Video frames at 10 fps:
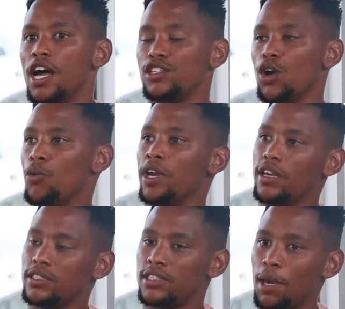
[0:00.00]
So
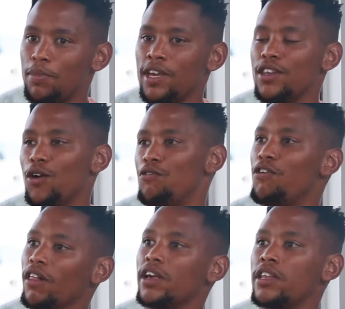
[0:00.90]
we step in or
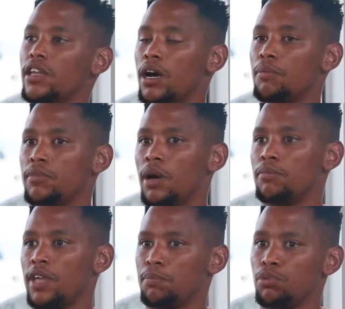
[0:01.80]
fall in
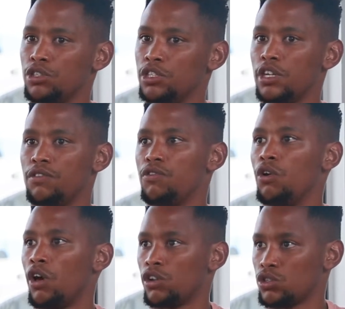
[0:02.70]
that position
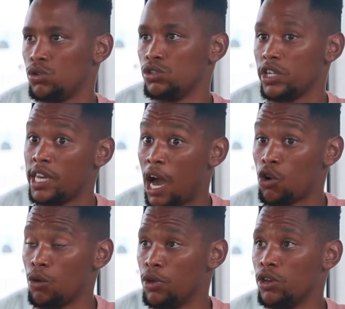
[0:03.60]
for a lot of schools in our
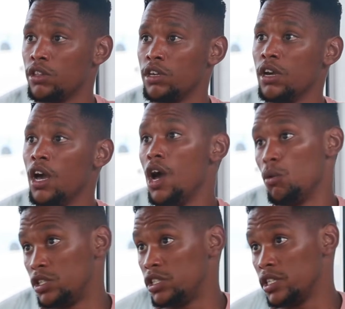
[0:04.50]
community,
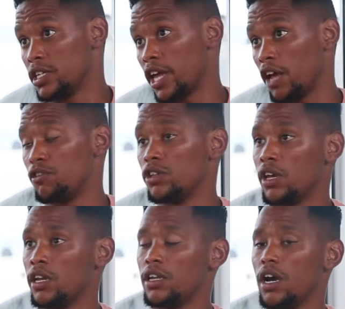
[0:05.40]
which is in
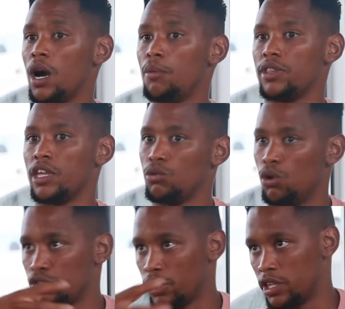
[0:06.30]
Kryfontein. And then we
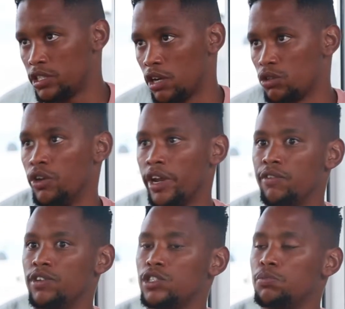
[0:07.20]
also reach out to
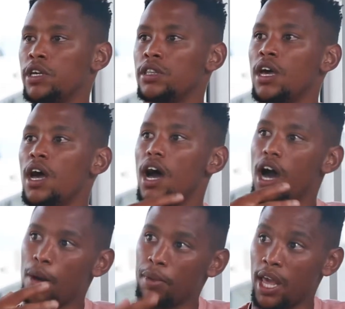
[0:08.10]
Ravensmead
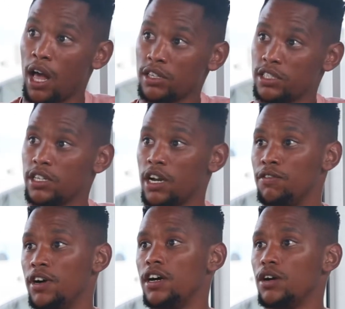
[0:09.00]
and Elsie's
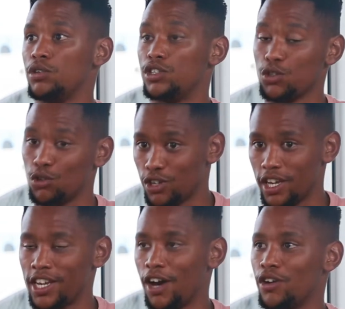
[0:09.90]
River, which is also
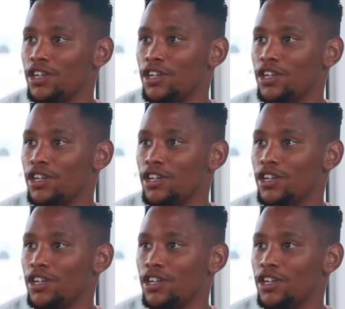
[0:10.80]
in our